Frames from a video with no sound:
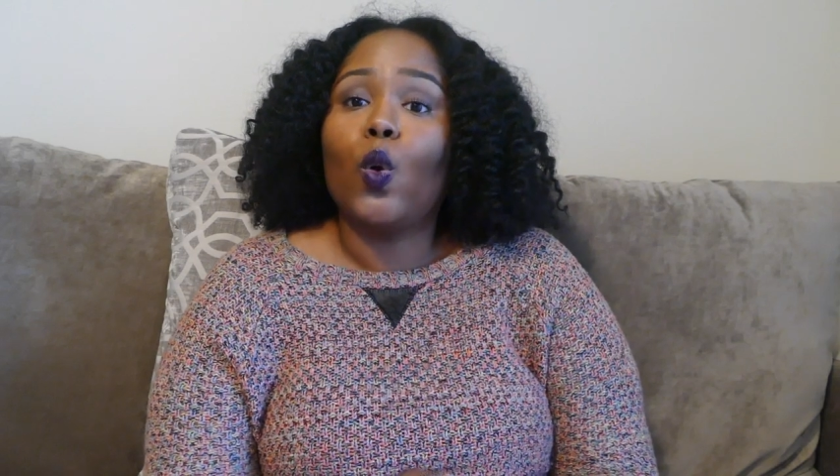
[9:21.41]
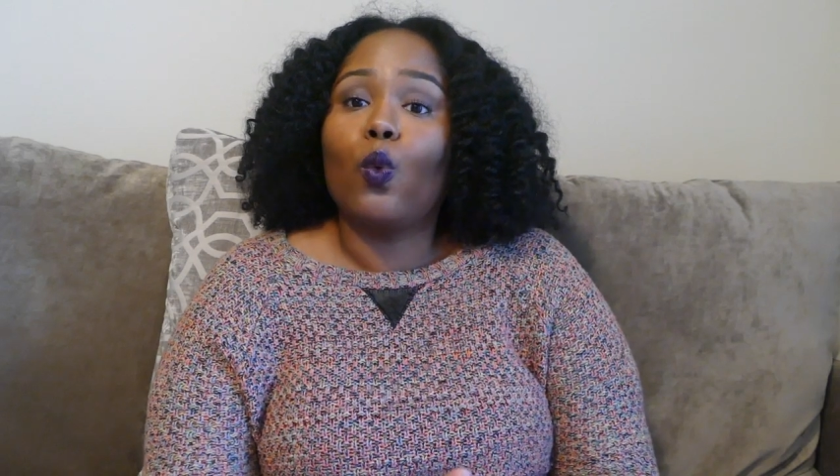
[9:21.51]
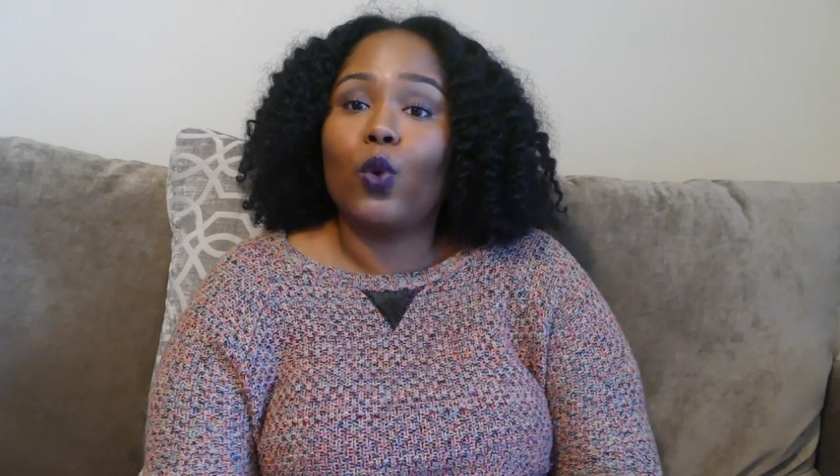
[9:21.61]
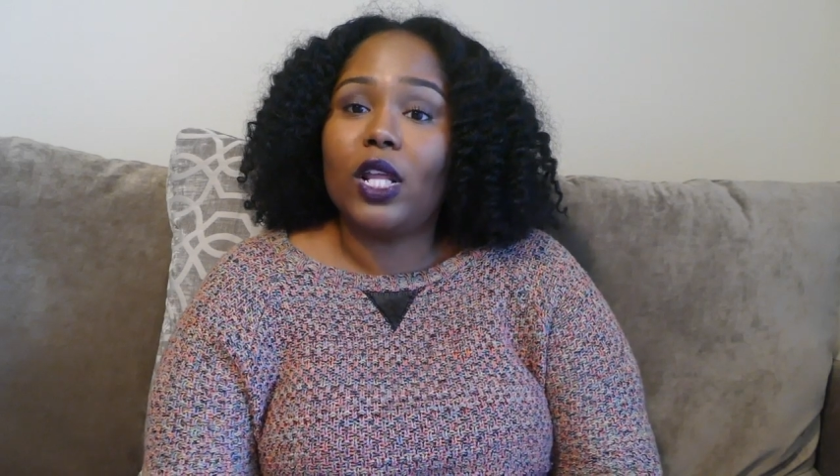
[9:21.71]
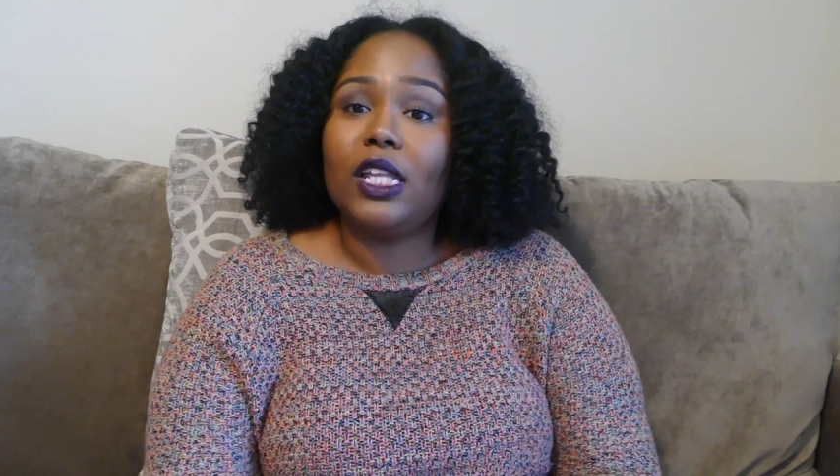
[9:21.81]

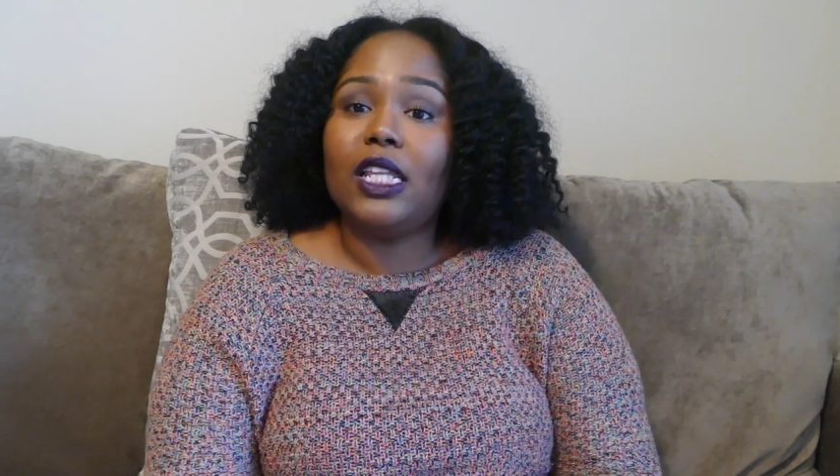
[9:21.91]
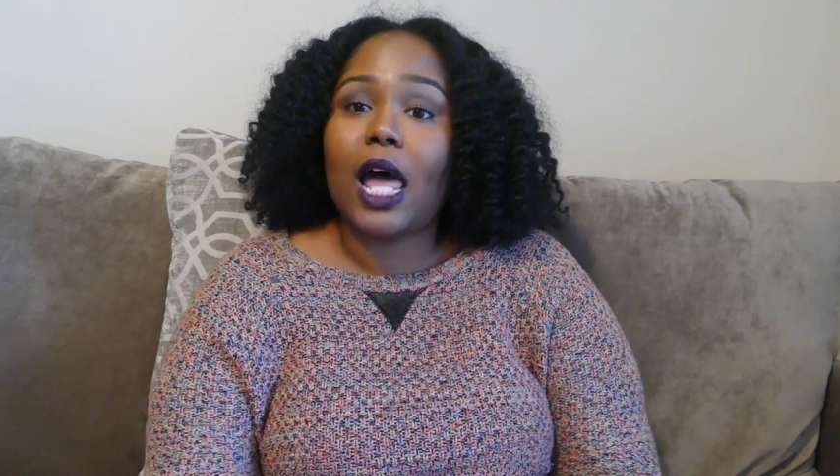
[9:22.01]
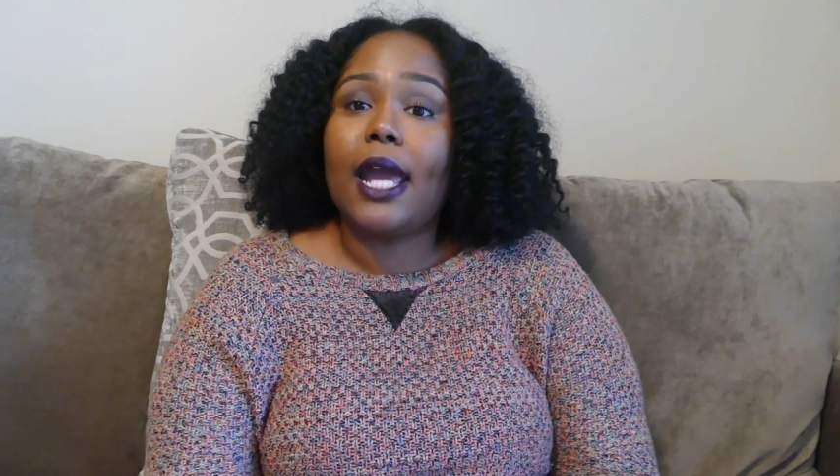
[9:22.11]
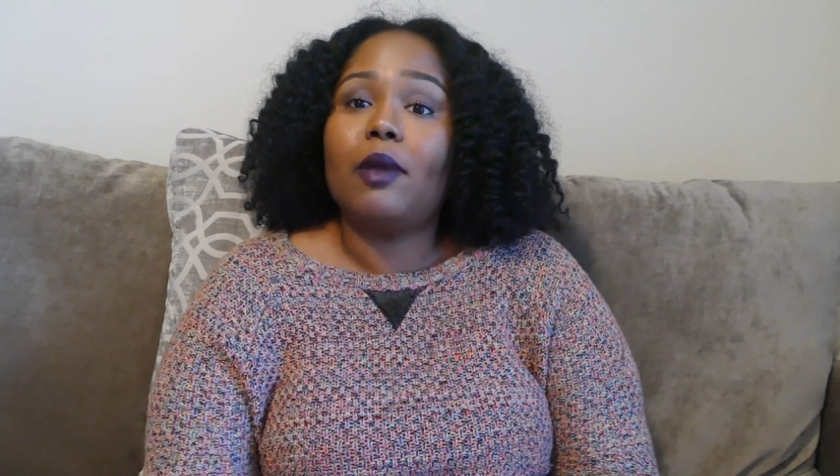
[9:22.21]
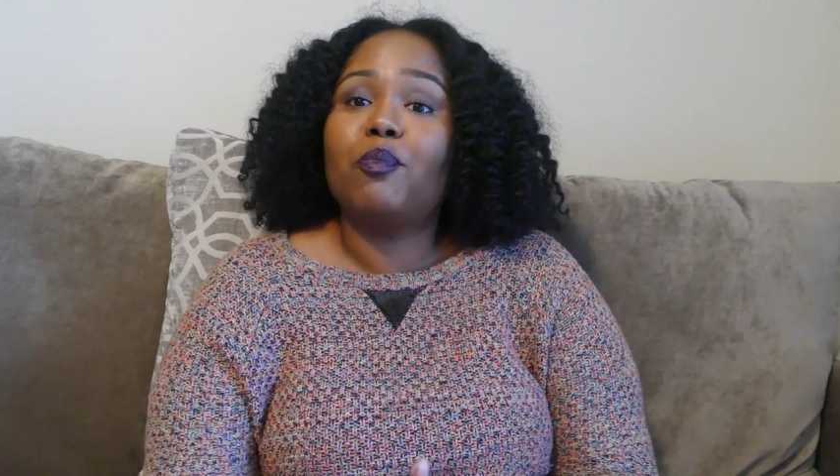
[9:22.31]
really
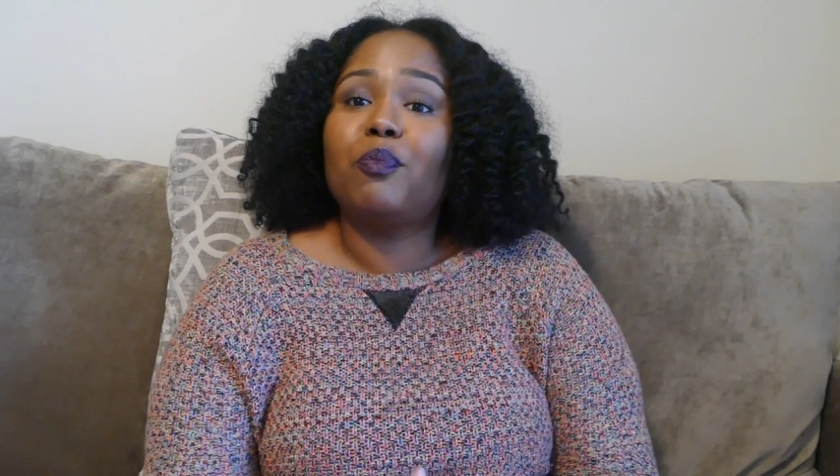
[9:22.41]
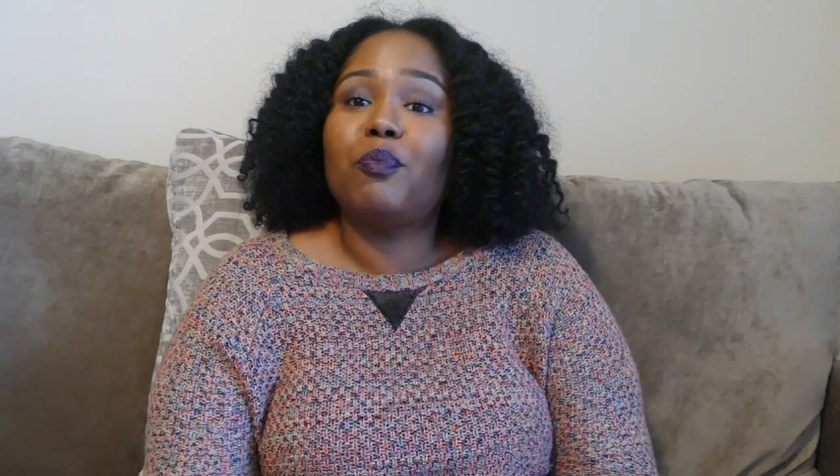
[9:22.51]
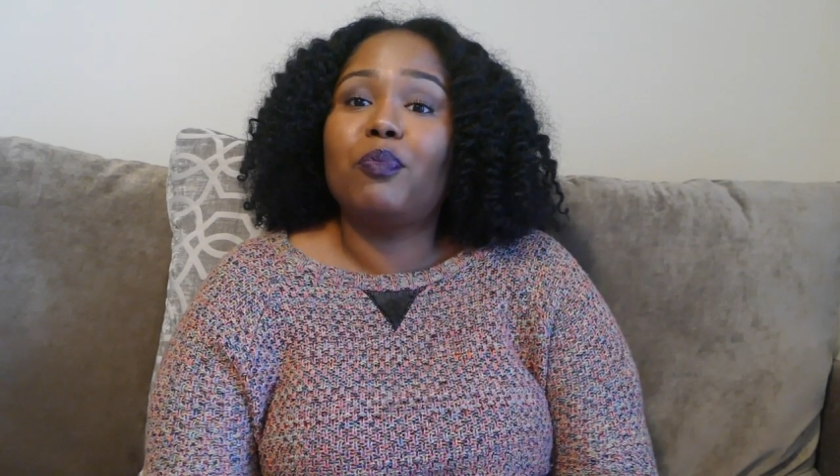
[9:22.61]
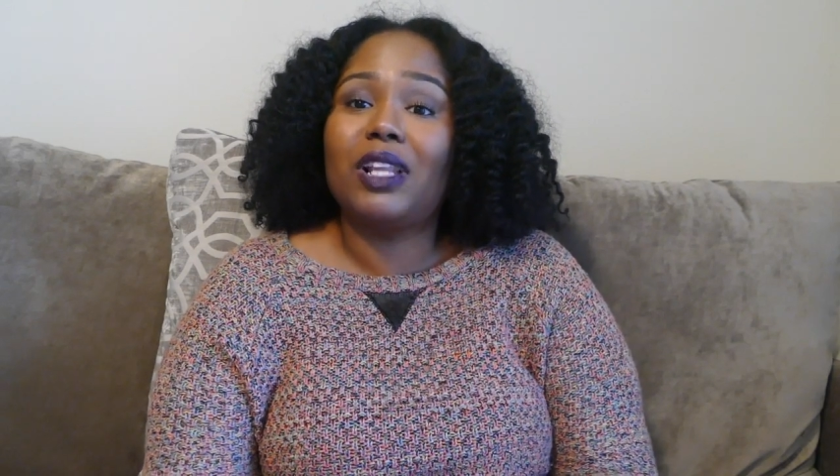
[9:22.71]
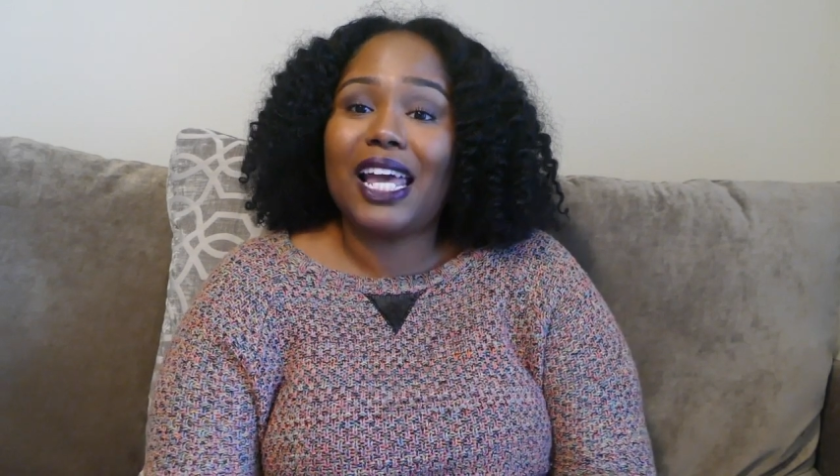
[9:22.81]
like
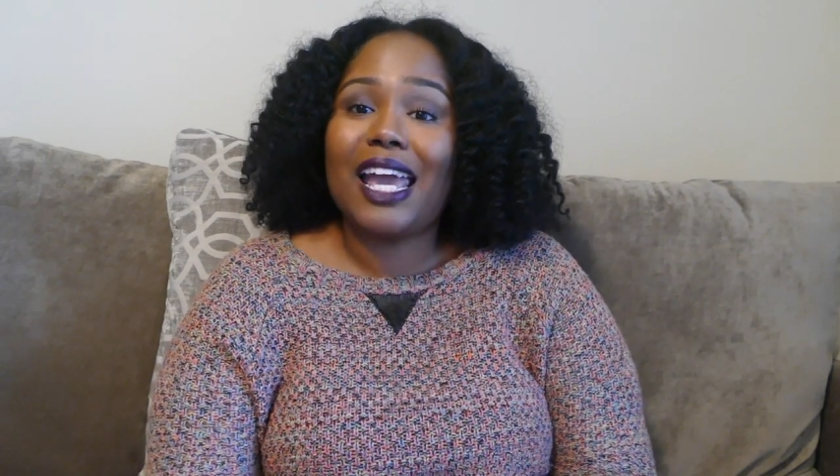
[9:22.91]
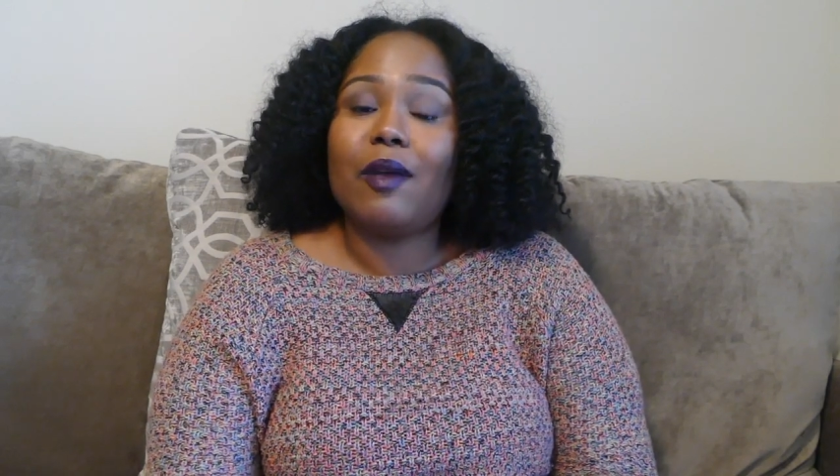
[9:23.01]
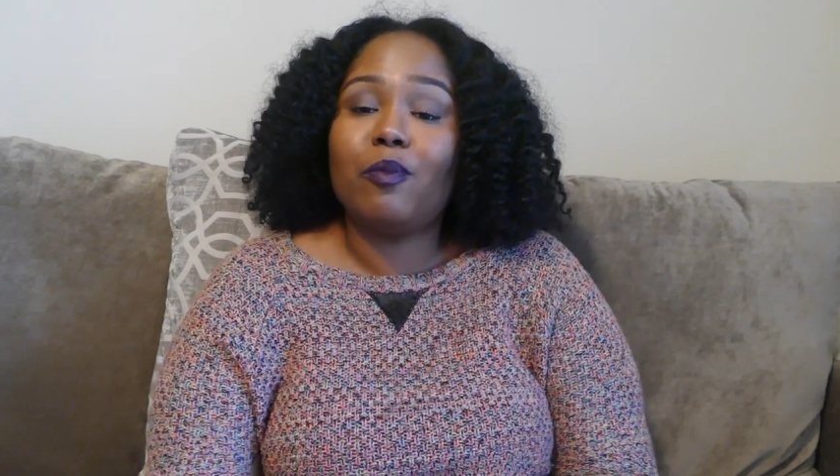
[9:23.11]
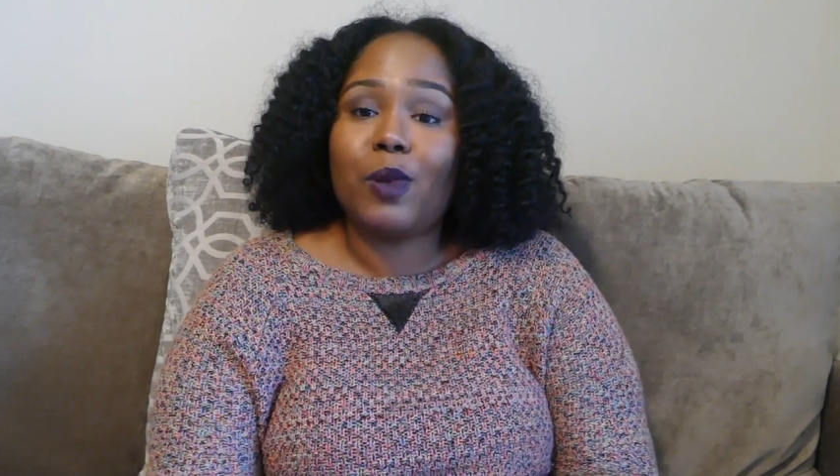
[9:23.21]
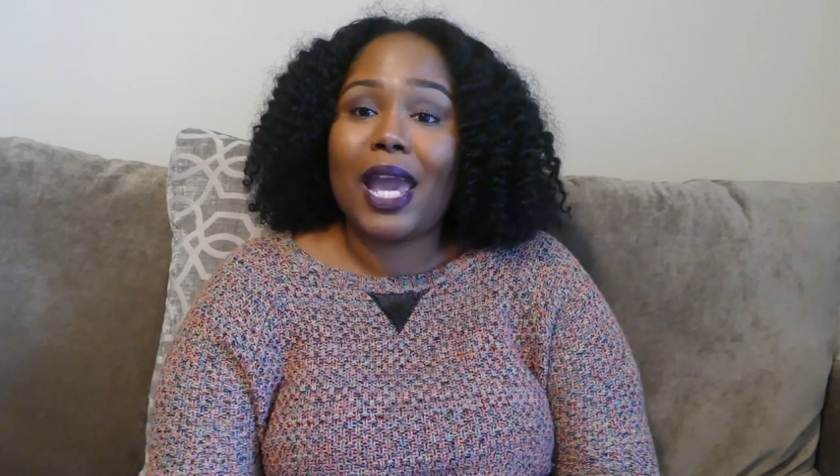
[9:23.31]

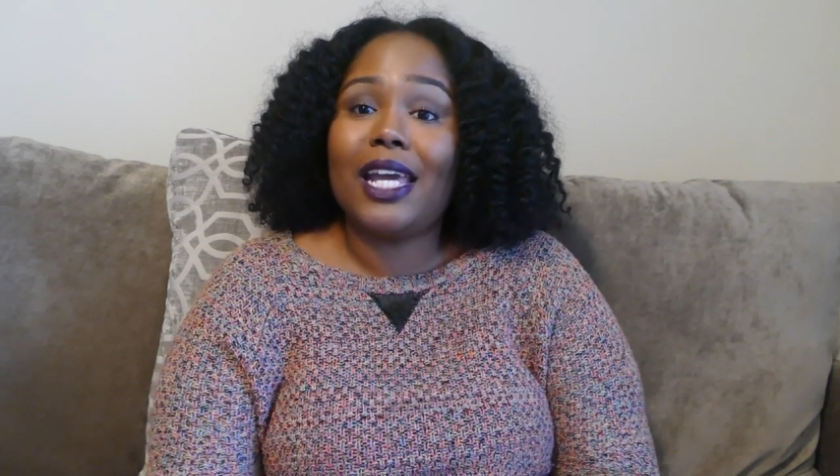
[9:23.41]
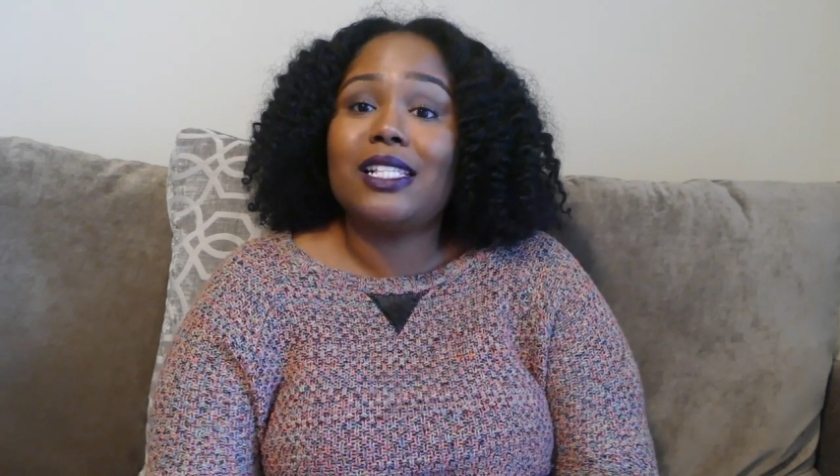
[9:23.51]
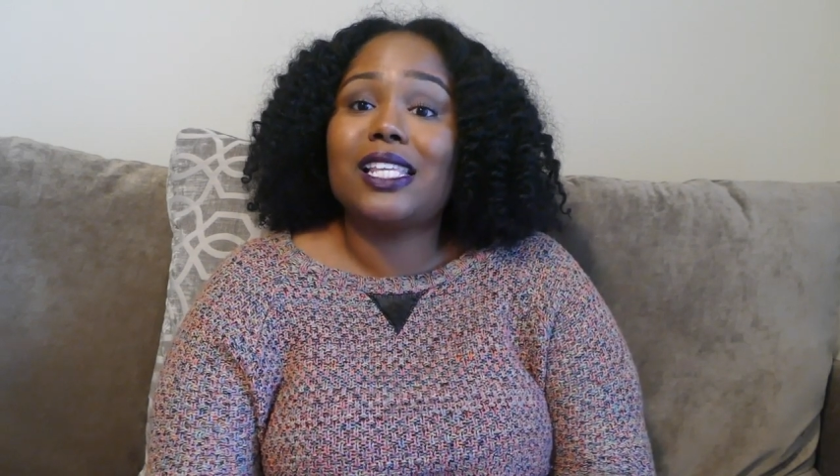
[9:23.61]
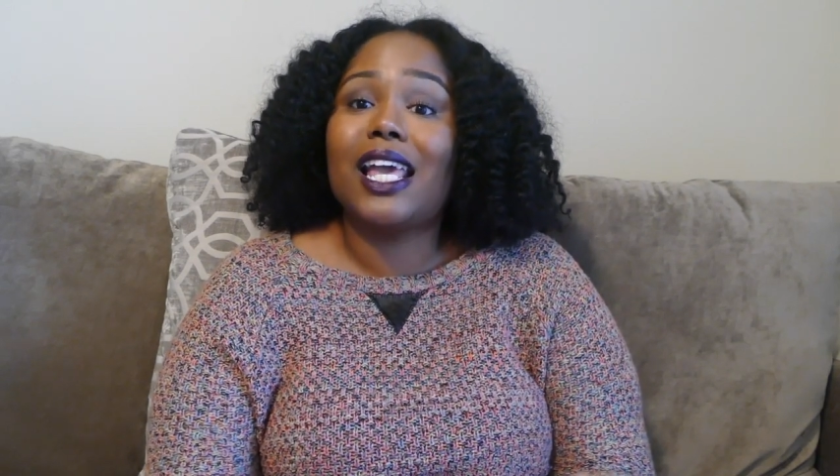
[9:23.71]
plant-based